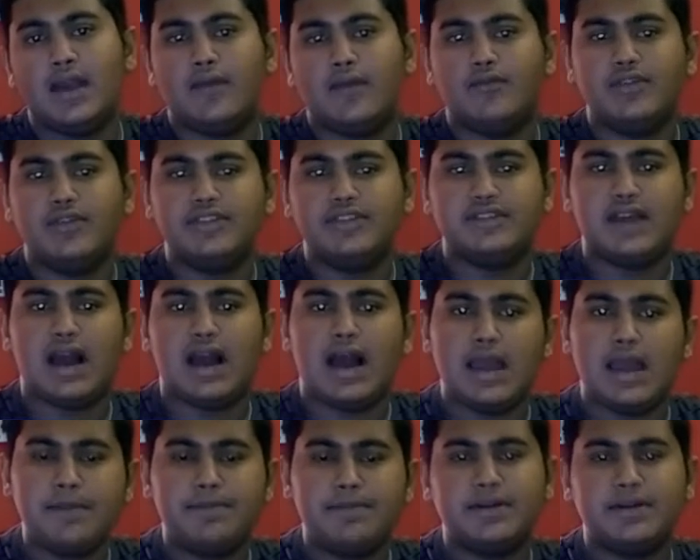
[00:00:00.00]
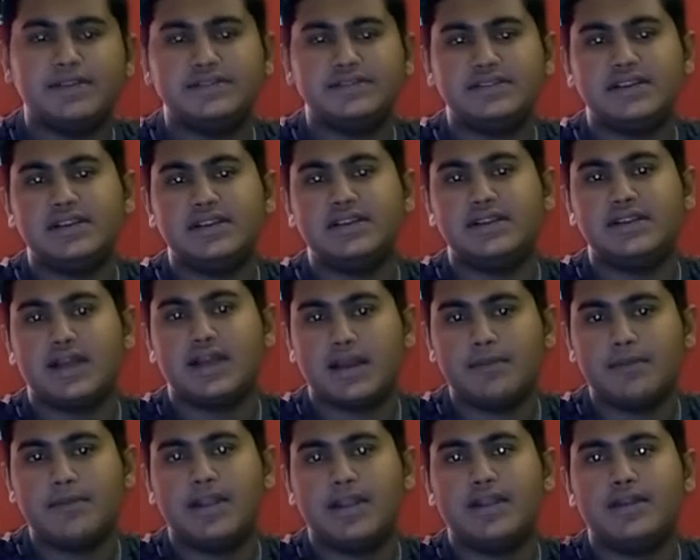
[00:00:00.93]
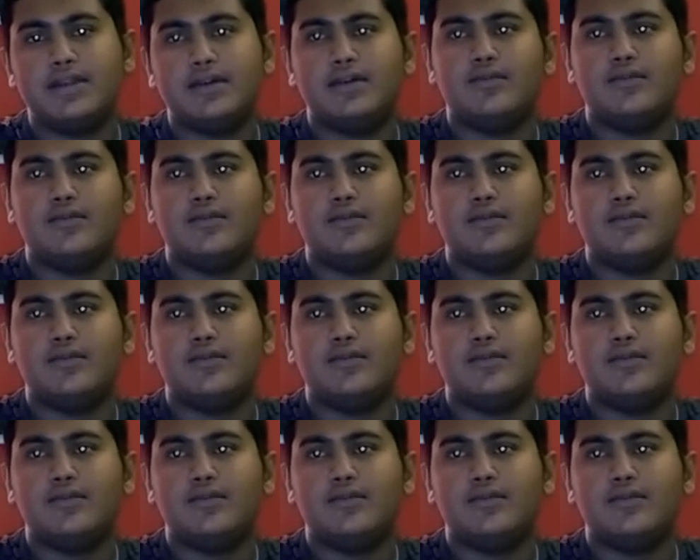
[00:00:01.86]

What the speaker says: which I personally recommend